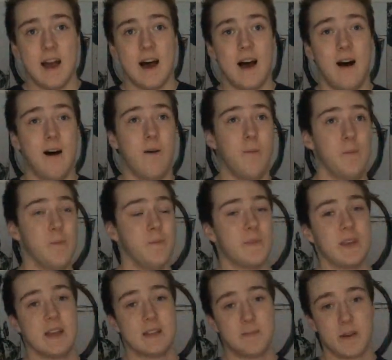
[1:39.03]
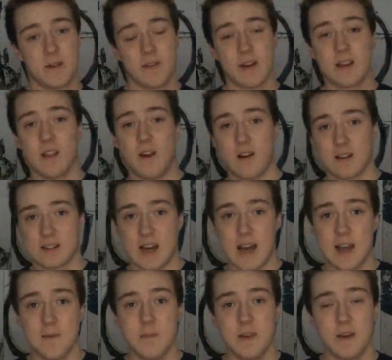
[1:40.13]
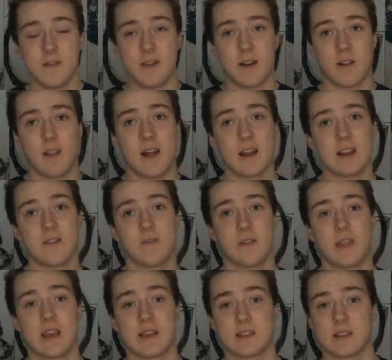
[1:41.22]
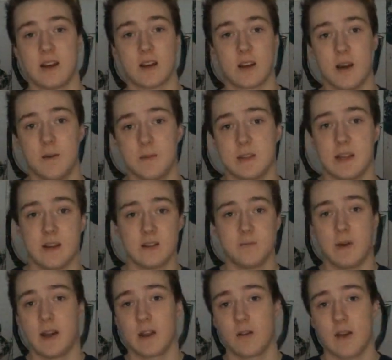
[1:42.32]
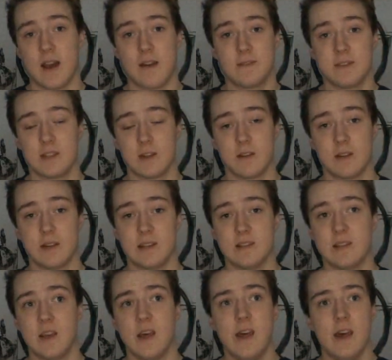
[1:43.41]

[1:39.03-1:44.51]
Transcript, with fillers: Um, it's been a very long time. I've done a lot of different things, cut commentaries, Minecraft series,